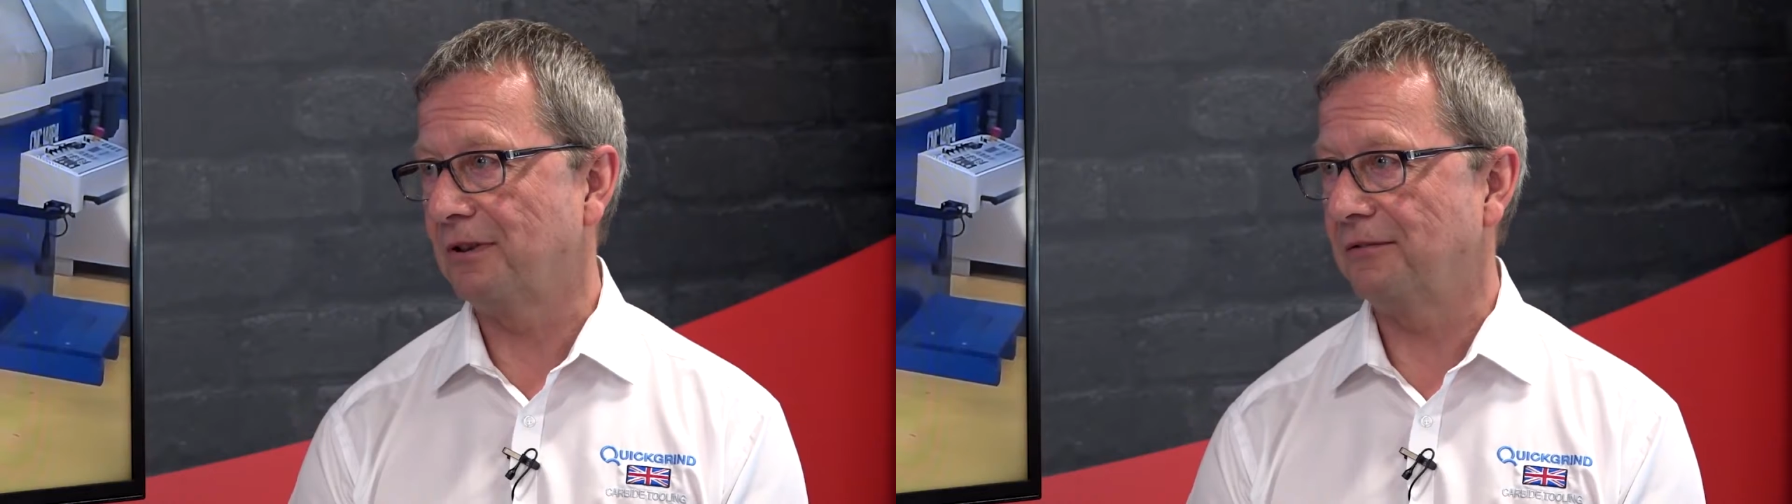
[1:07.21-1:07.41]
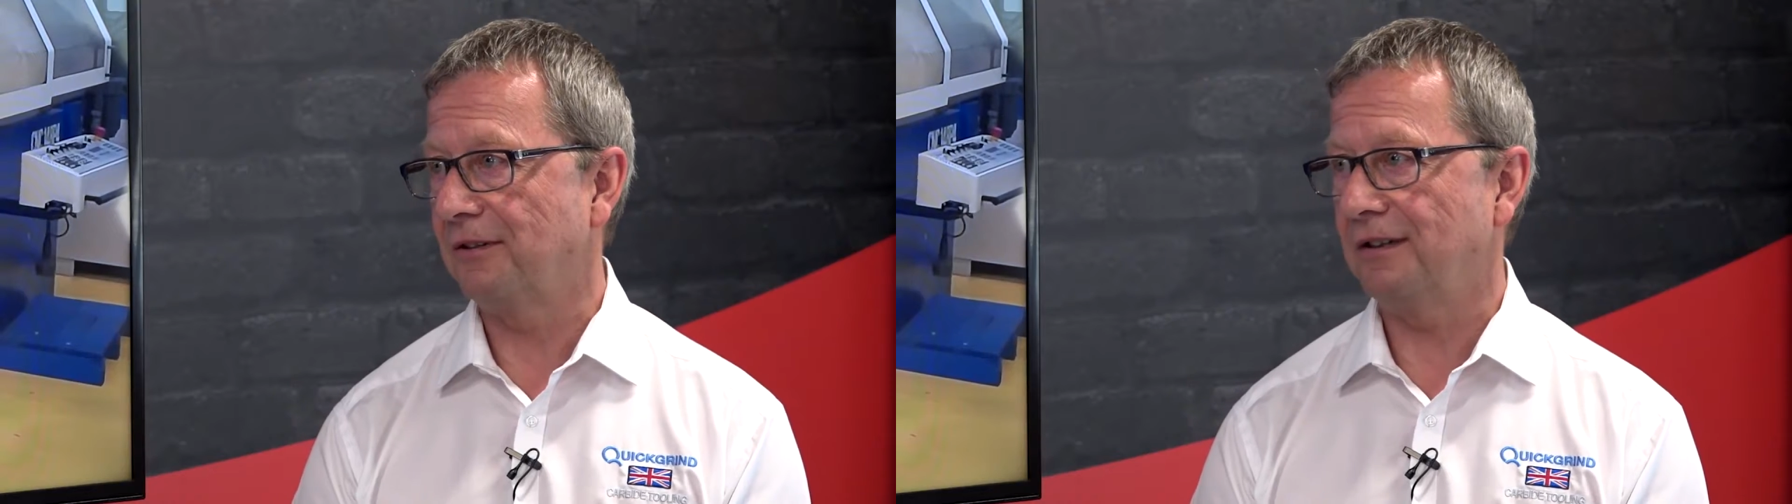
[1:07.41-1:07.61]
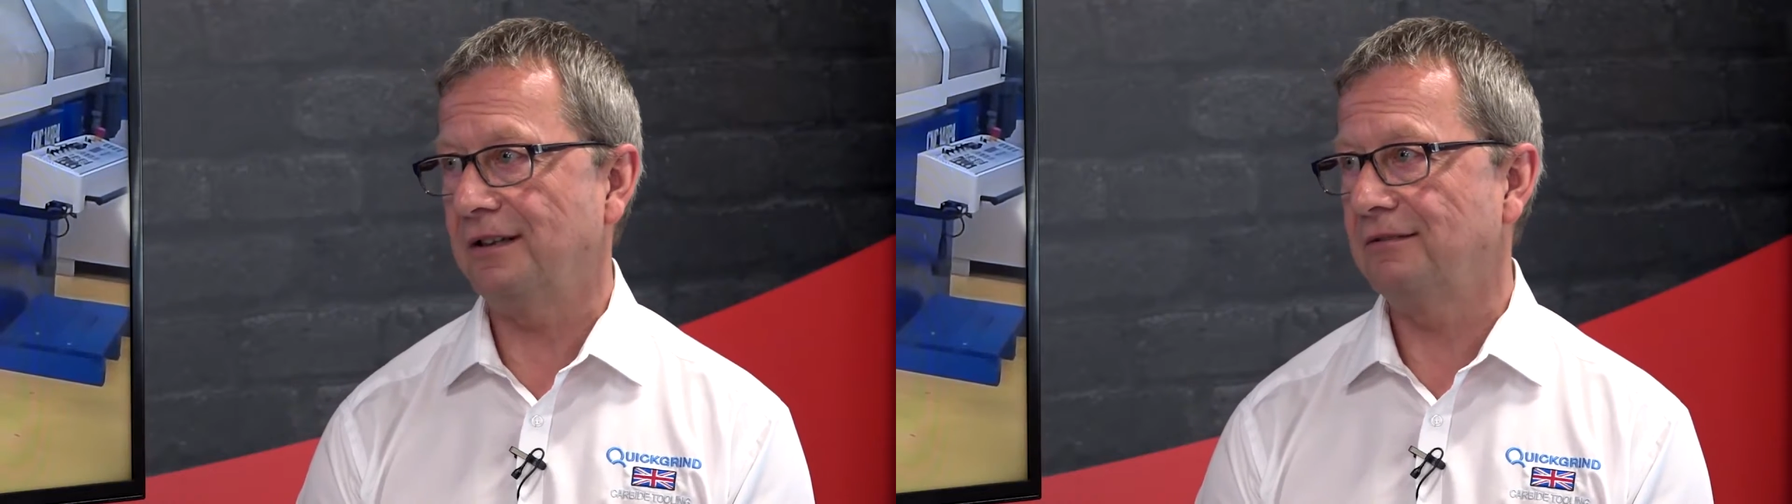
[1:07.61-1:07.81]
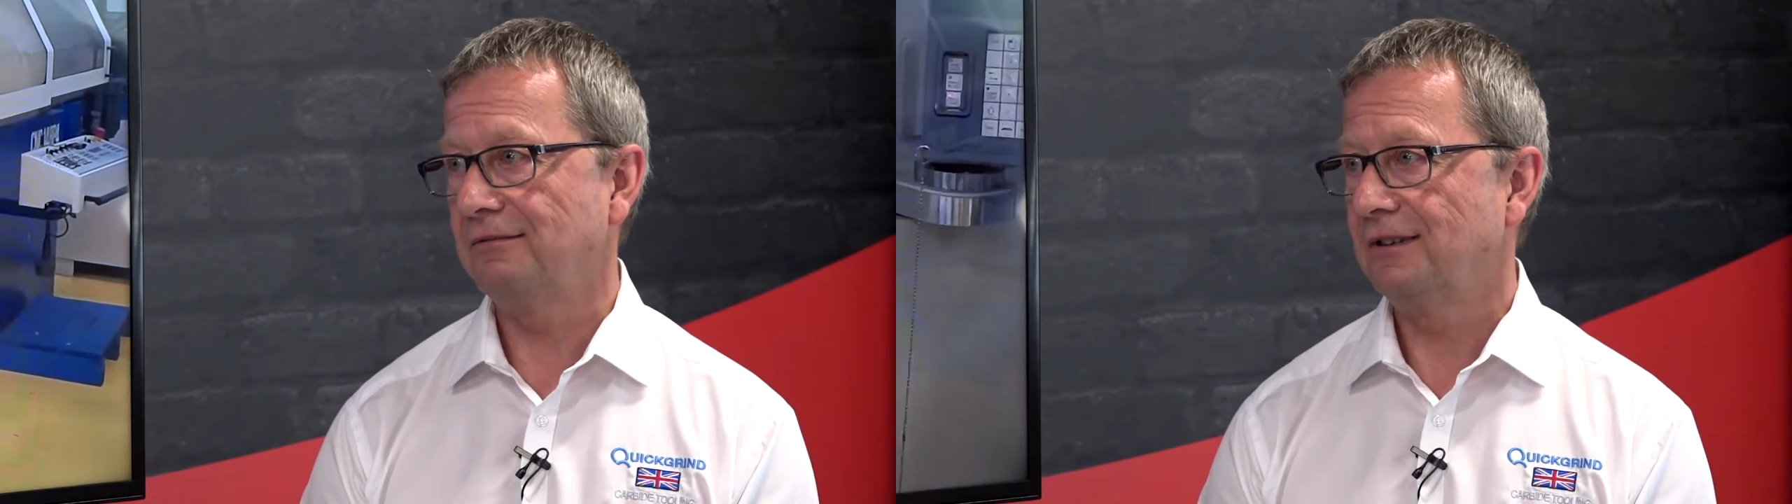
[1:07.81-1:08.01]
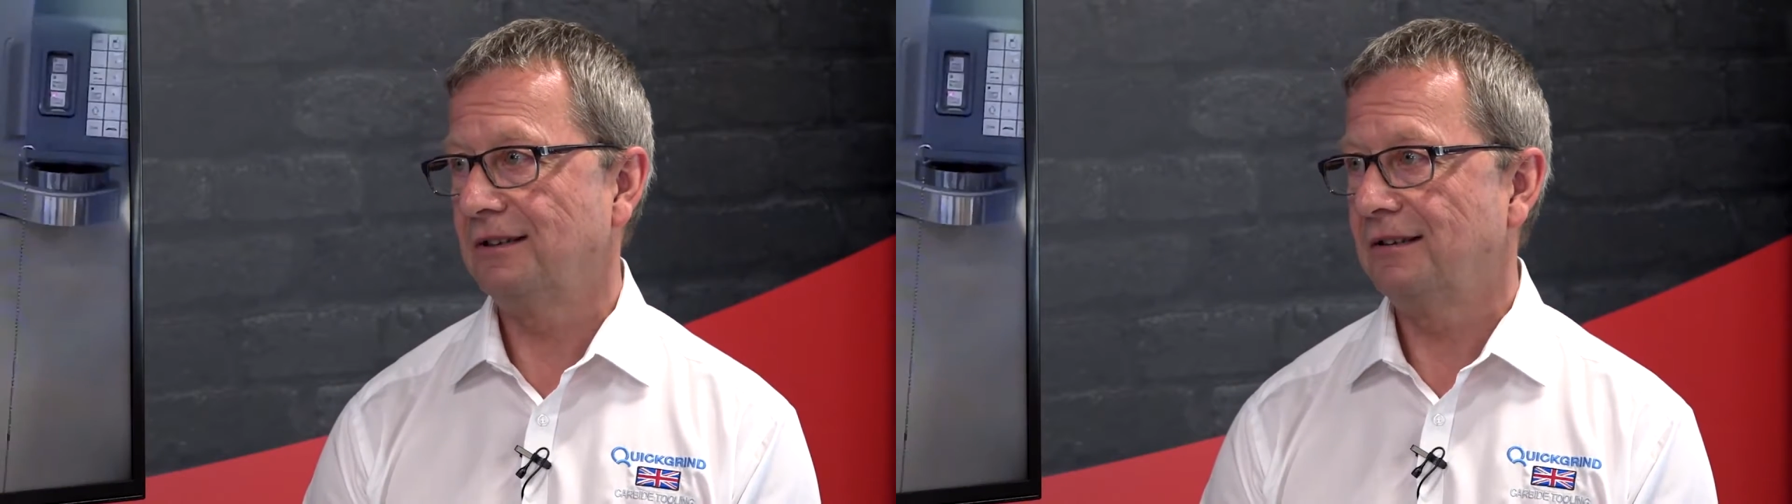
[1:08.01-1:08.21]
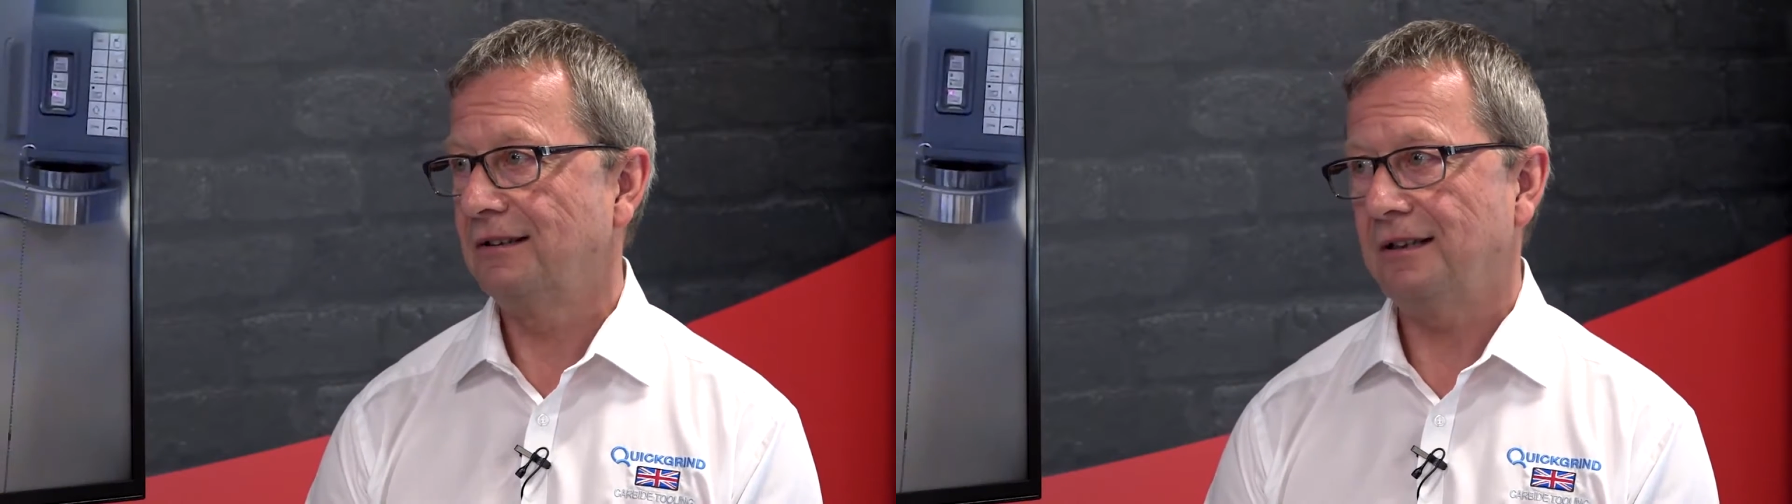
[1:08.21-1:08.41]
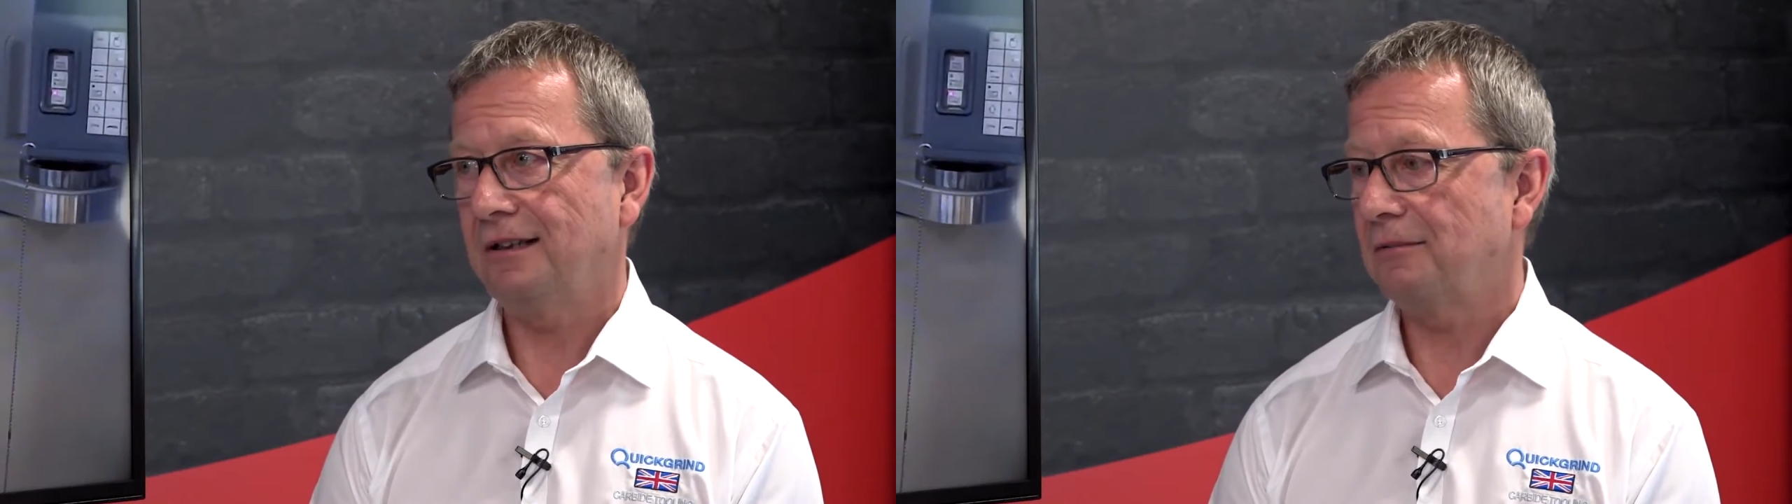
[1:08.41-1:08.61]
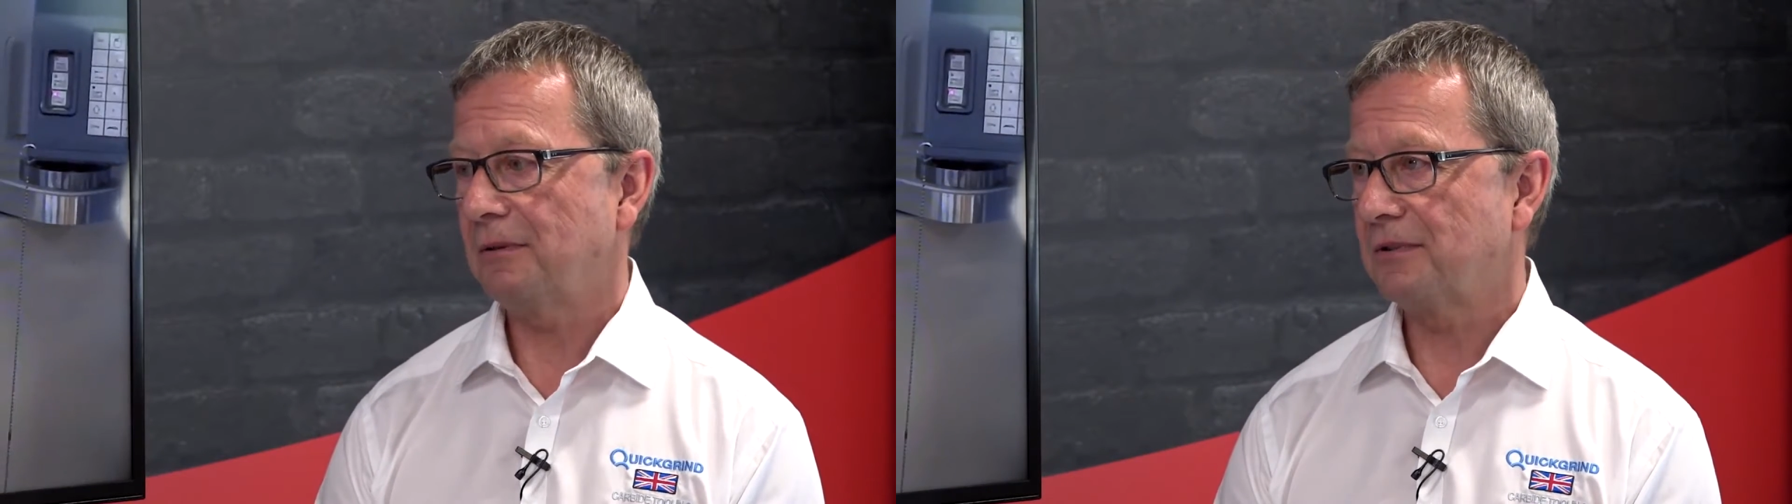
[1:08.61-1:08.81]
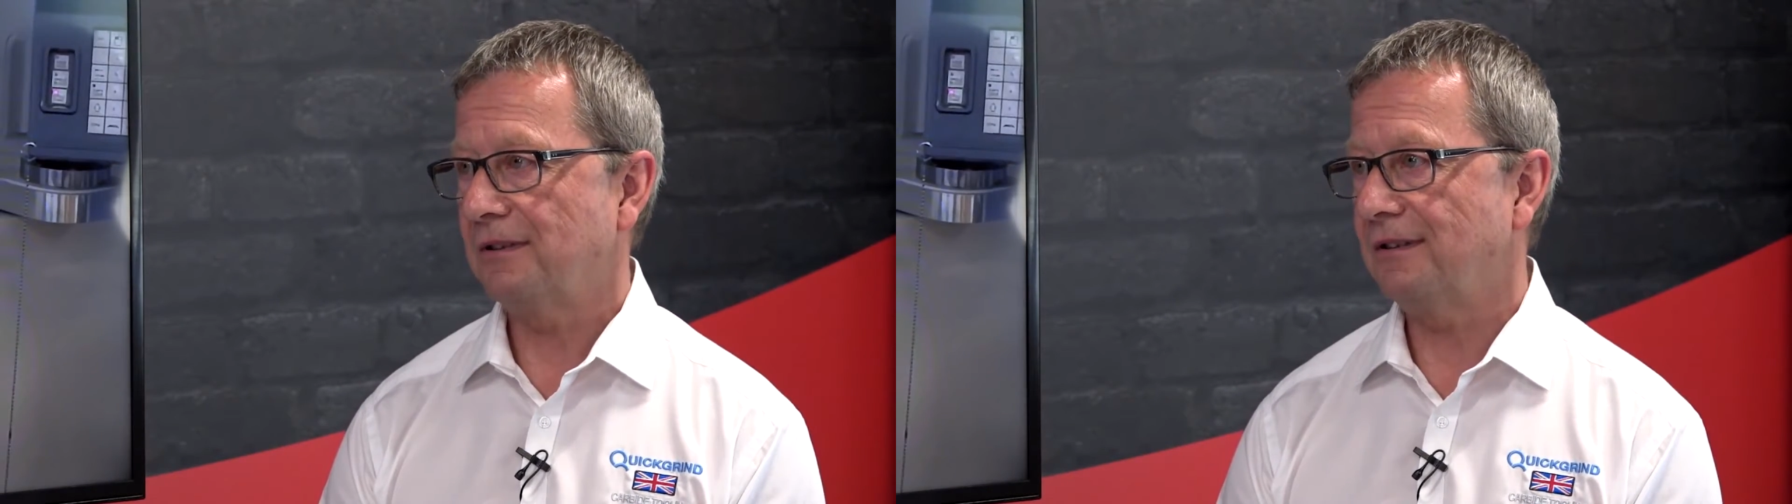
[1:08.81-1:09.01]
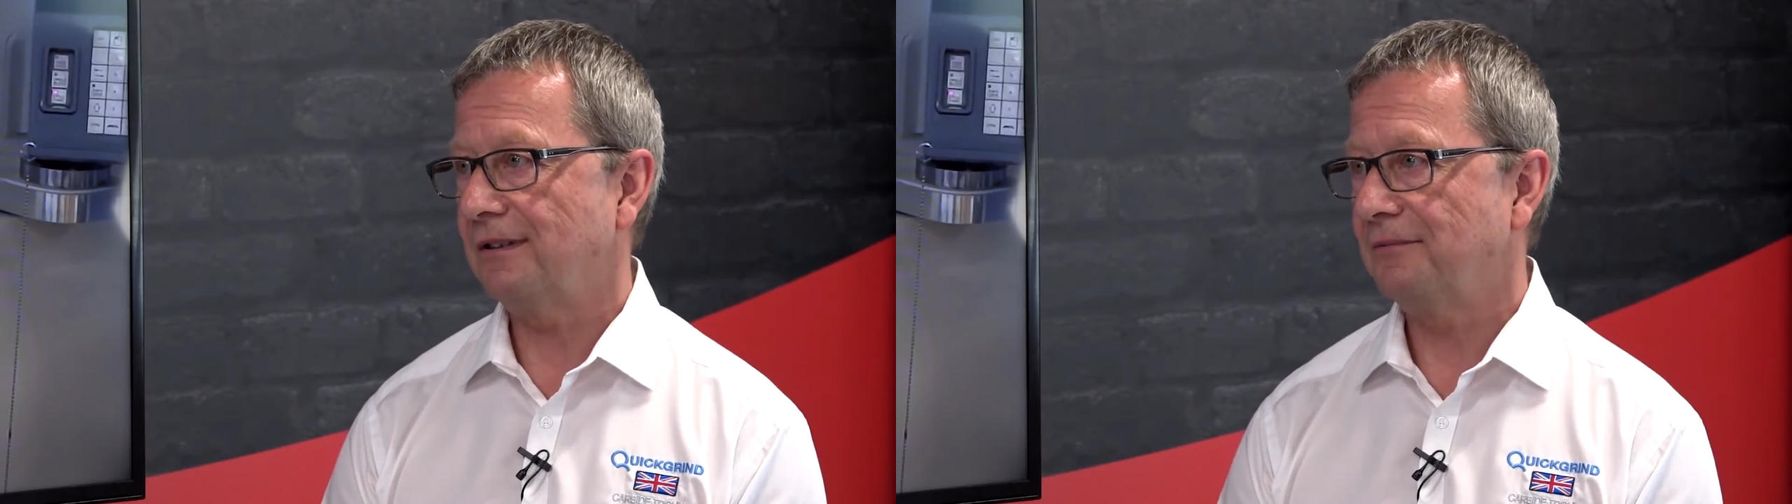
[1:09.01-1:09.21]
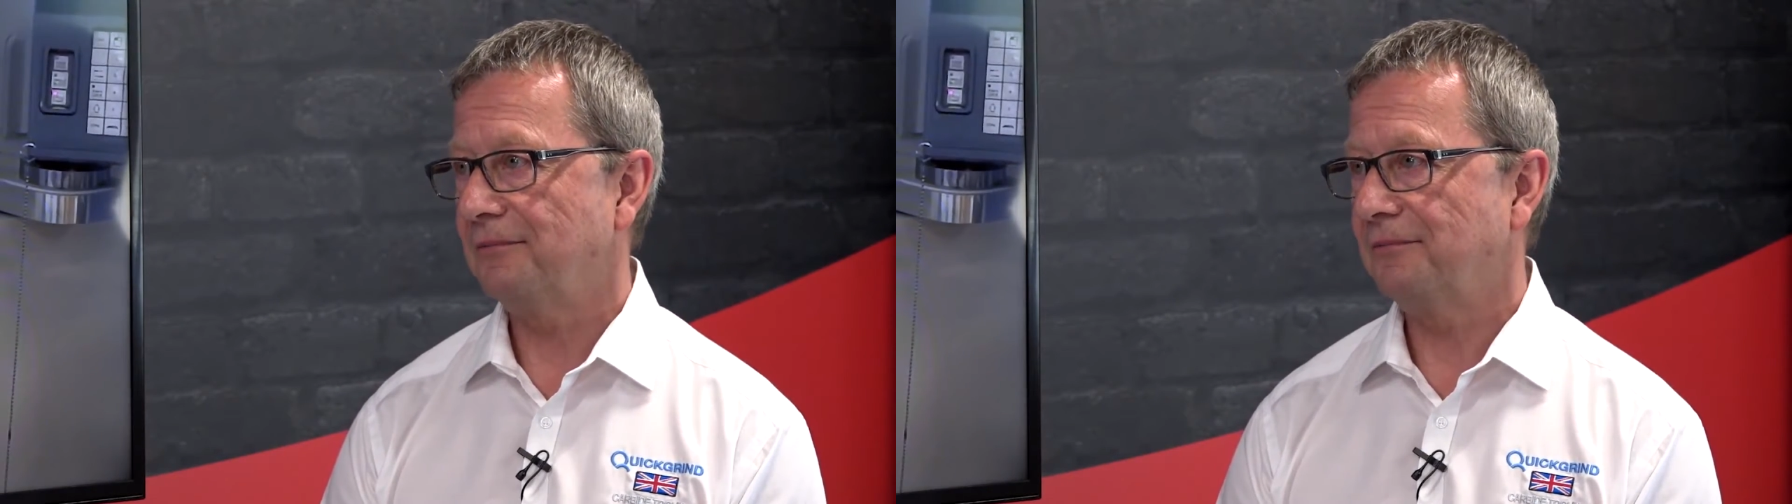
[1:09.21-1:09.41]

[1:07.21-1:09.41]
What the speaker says: profiling. Yeah, absolutely.